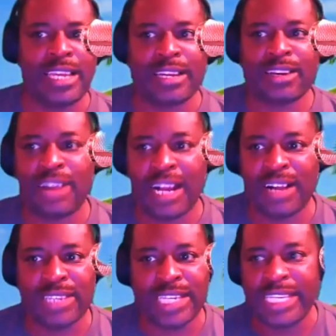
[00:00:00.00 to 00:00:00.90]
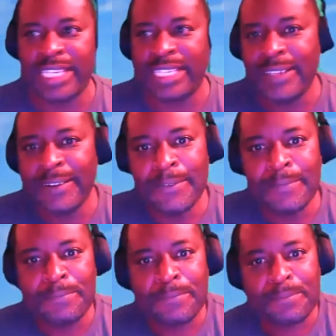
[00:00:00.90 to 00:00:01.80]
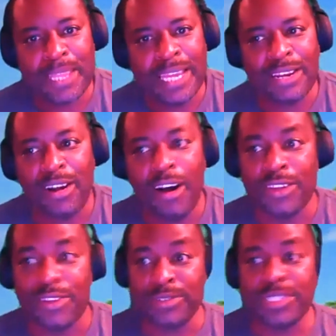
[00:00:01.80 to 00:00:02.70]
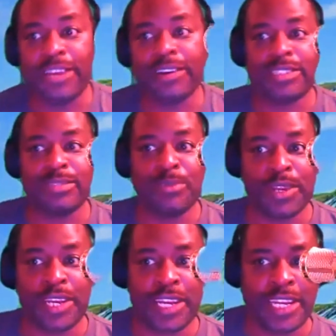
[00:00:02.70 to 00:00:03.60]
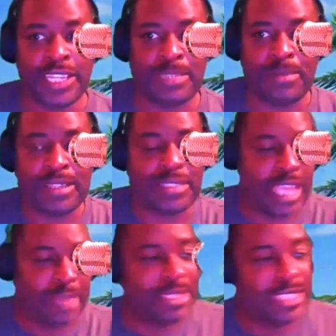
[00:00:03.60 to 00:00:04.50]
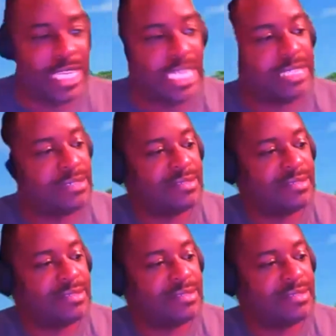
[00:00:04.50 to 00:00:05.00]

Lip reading: and Crowley and all of those characters more than it is about Sam and Dean.